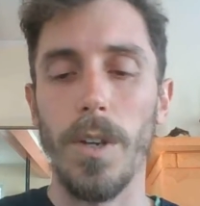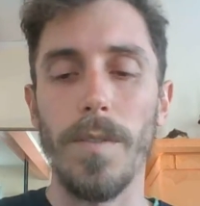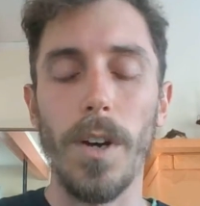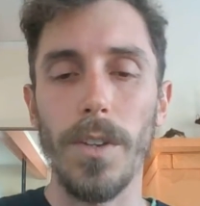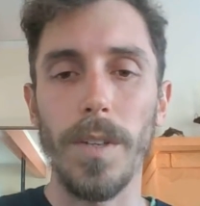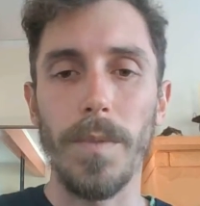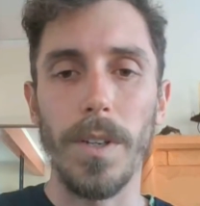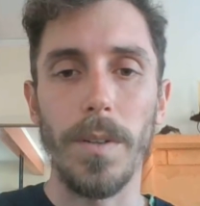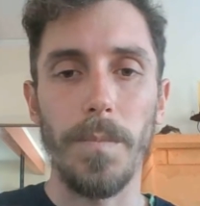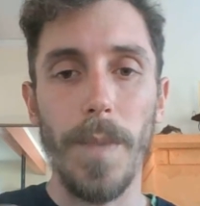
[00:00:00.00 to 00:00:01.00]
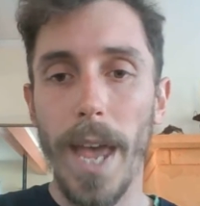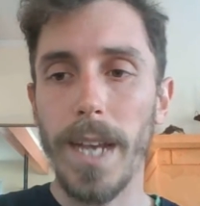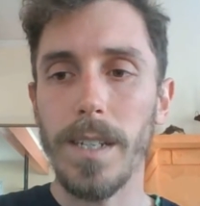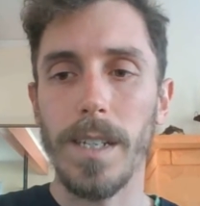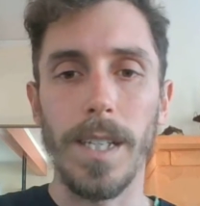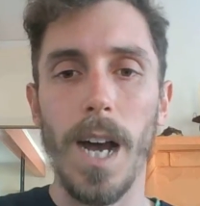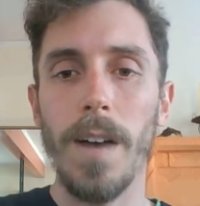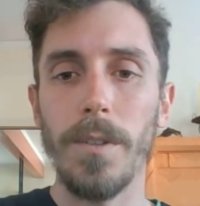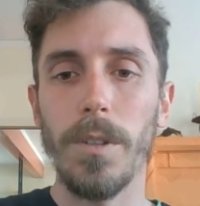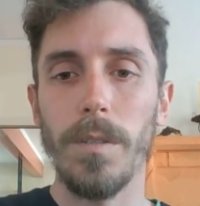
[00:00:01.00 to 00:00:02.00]
all the eggs in the
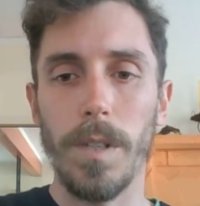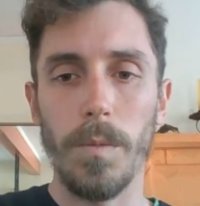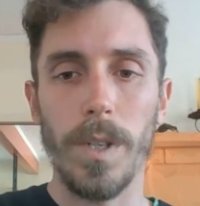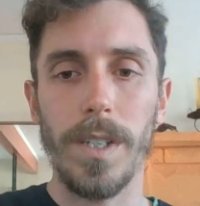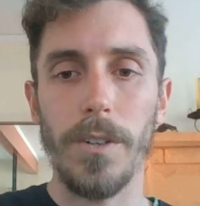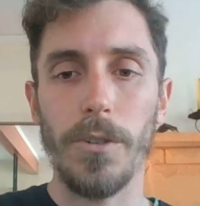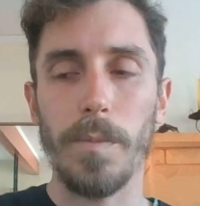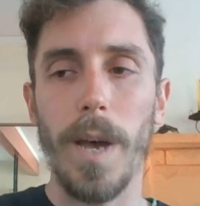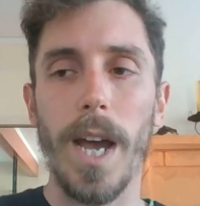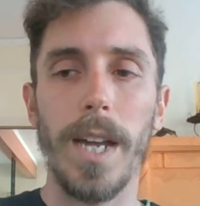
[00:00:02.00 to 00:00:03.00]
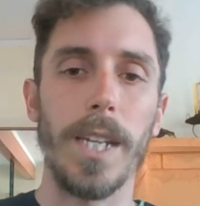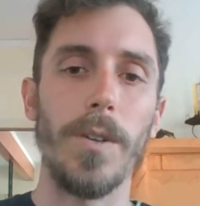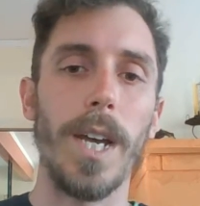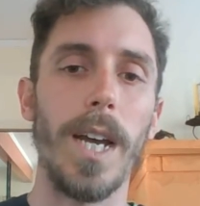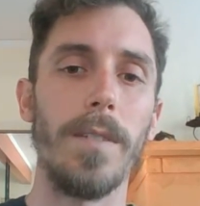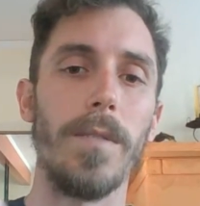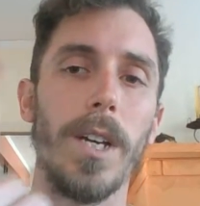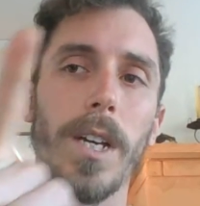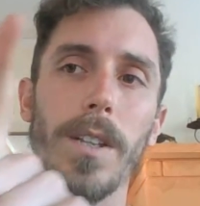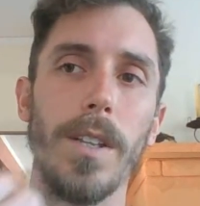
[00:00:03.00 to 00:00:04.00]
ovule in one central spot, and then you have
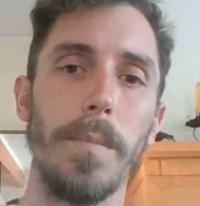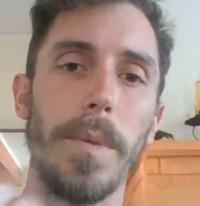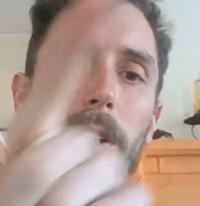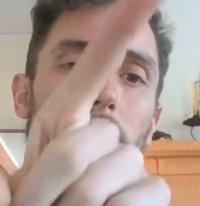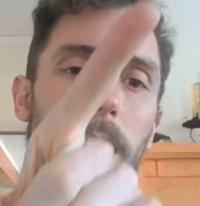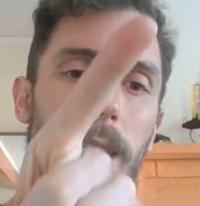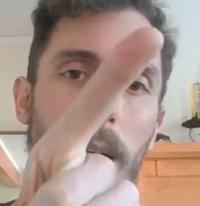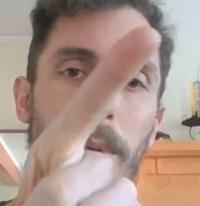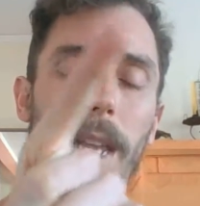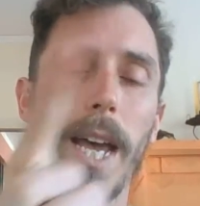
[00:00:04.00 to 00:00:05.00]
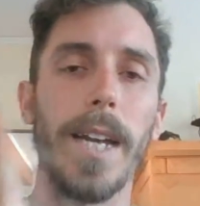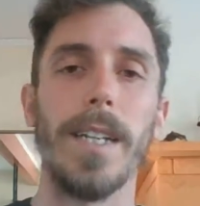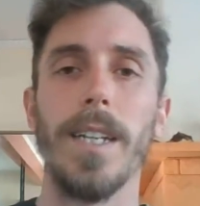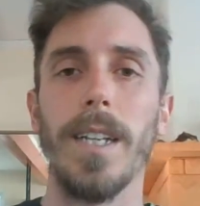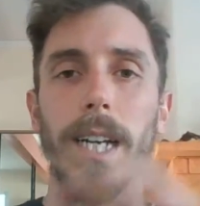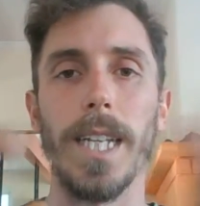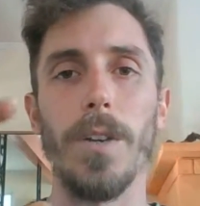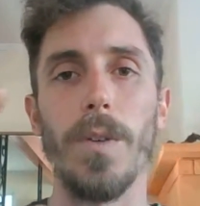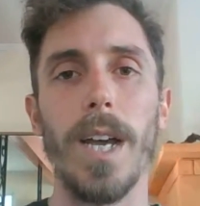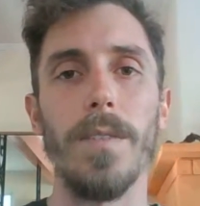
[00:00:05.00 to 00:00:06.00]
the pistil on top of that, and then
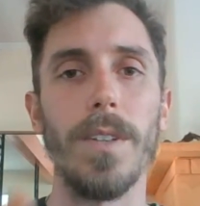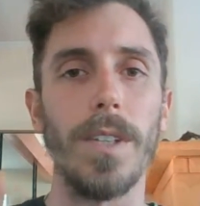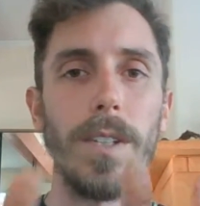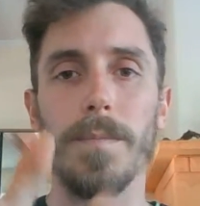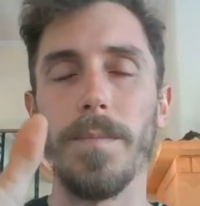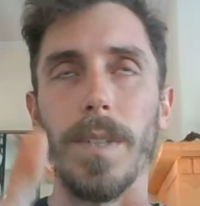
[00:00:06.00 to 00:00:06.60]
you have the